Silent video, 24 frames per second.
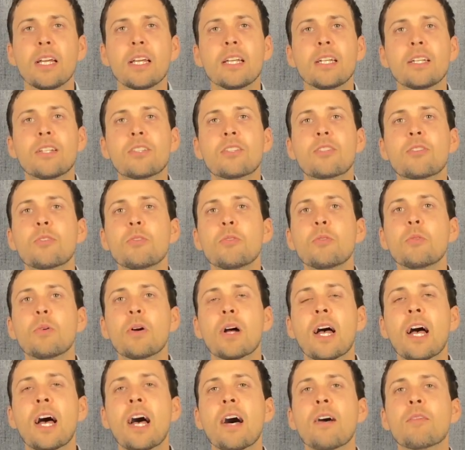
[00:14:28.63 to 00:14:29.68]
is to
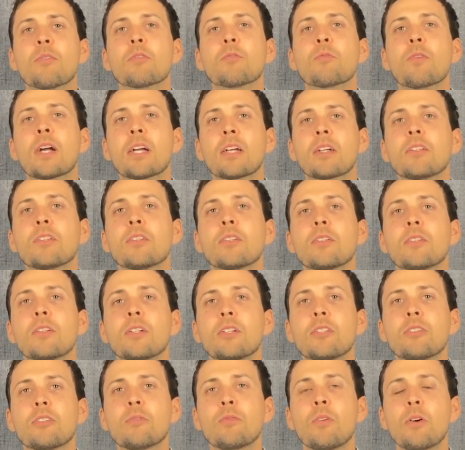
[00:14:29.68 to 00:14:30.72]
have a regular
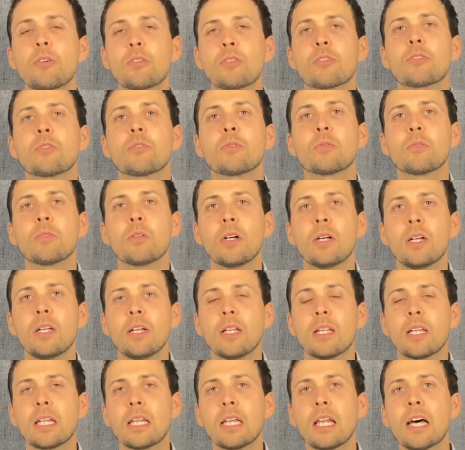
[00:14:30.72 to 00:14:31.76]
devotional
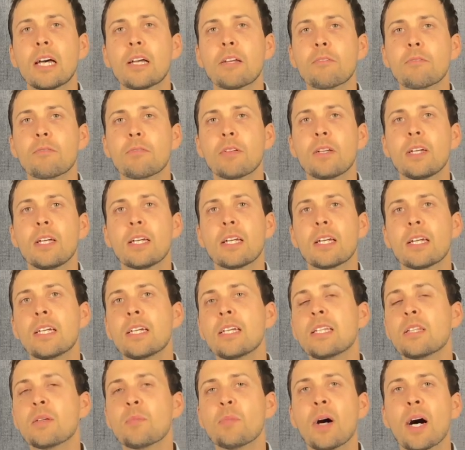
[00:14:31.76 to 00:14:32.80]
life
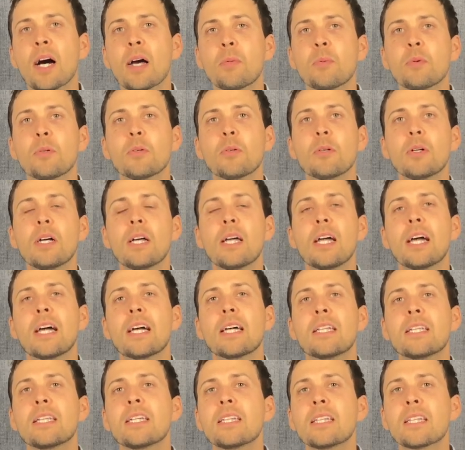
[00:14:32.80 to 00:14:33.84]
in the Bible
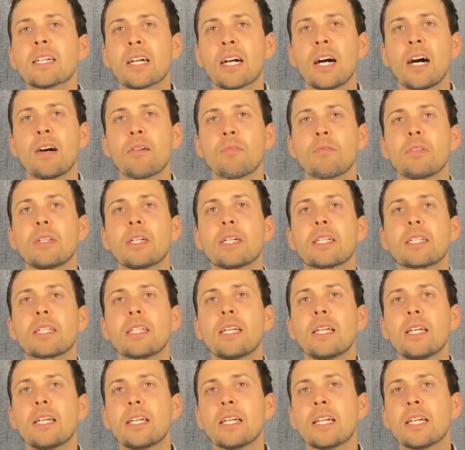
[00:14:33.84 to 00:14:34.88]
and in the conflict,
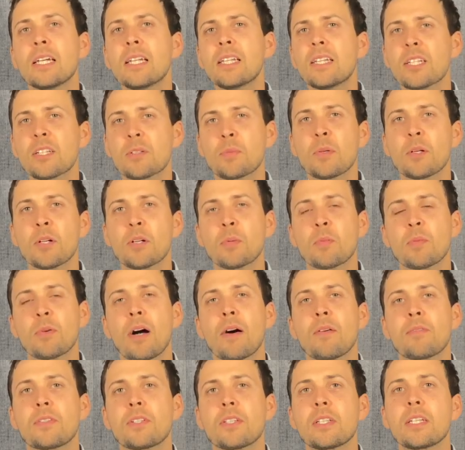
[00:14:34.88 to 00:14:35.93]
in the spirit of
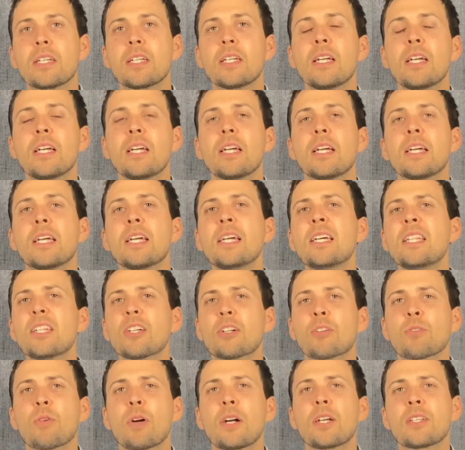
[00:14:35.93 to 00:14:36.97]
prophecy, in the
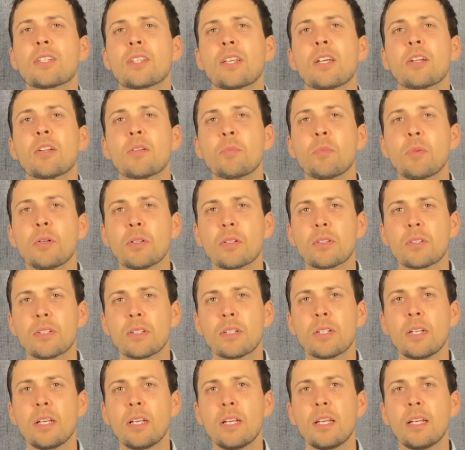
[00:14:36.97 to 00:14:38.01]
Christ centered books,
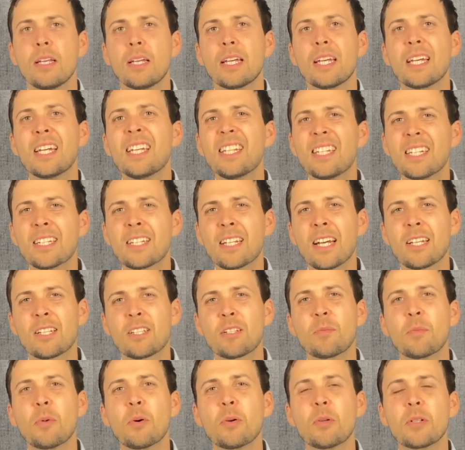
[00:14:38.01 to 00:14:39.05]
in the
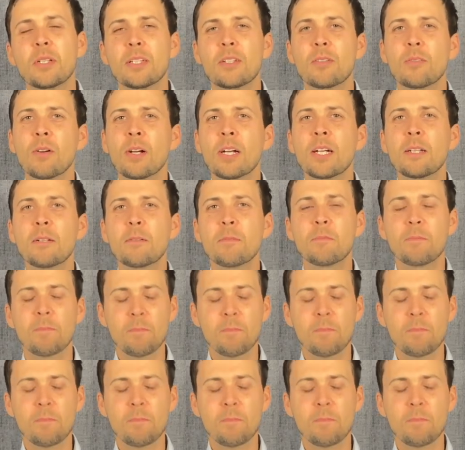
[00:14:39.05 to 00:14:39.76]
testimonies, right?